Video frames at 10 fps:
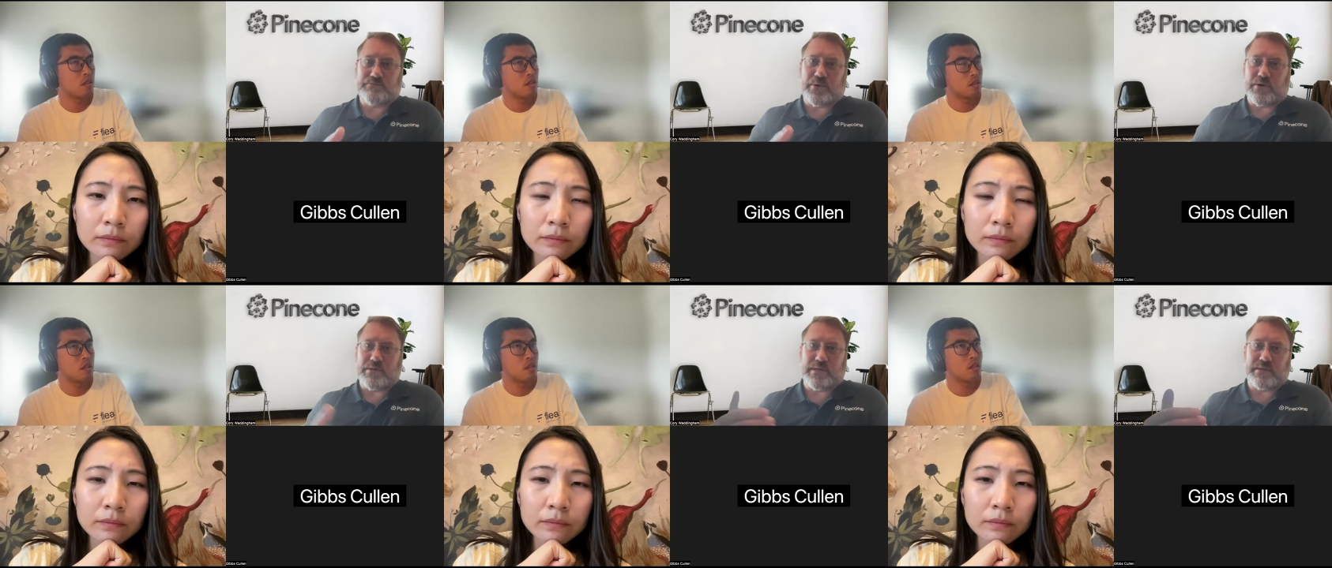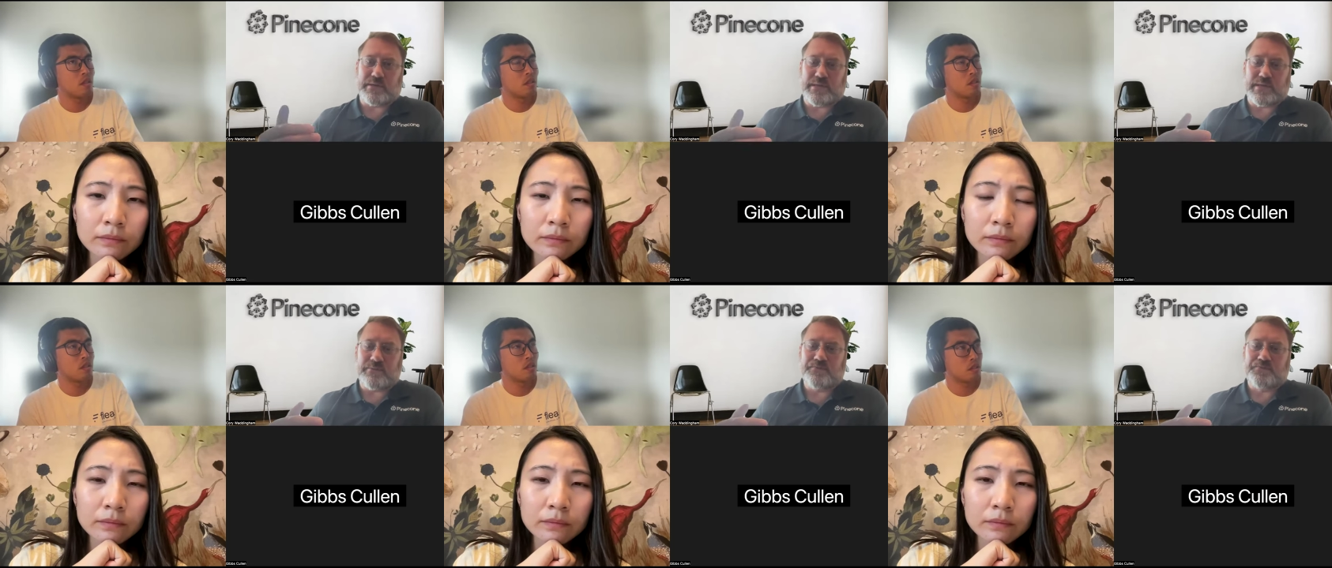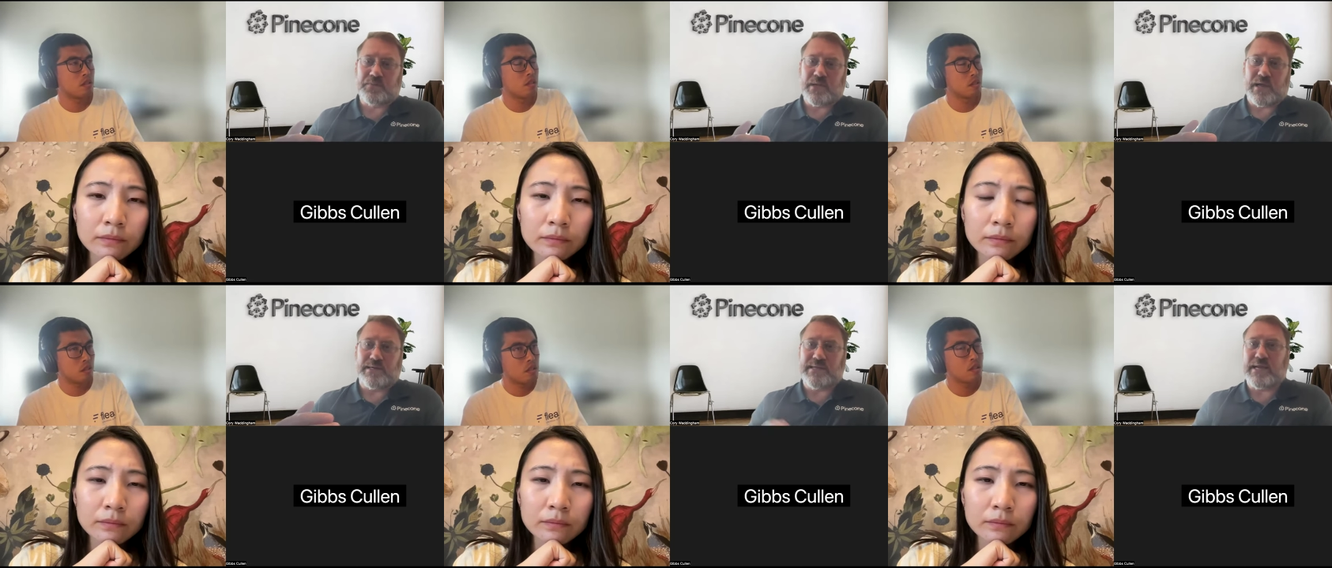Speaker 1: part of the the
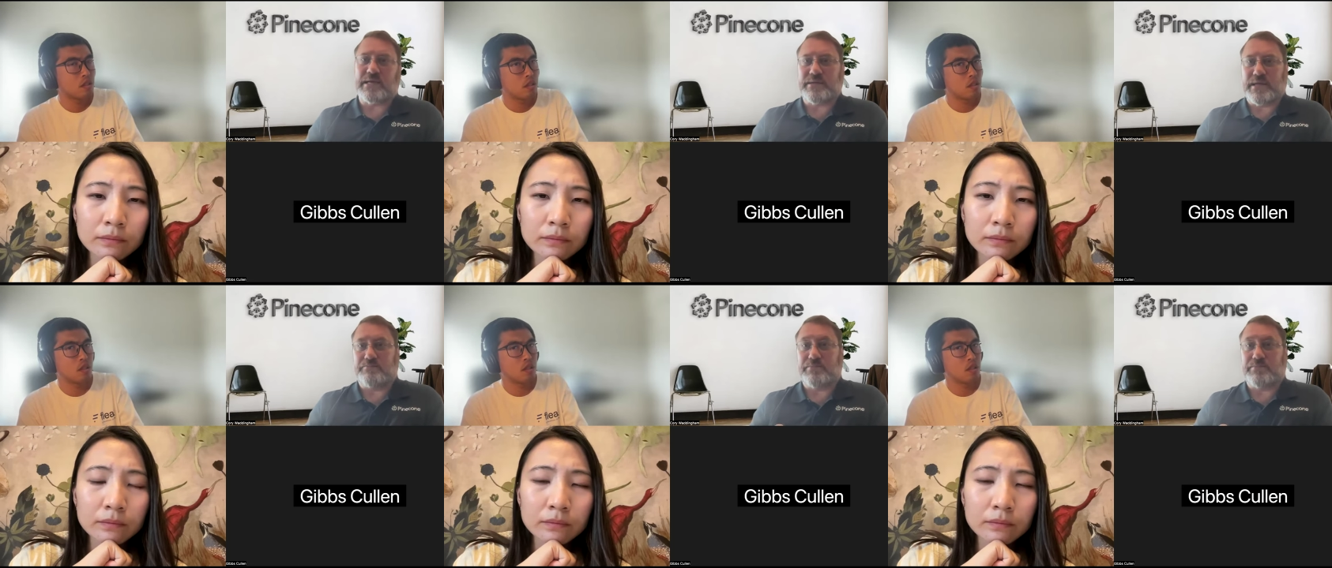uh, data clean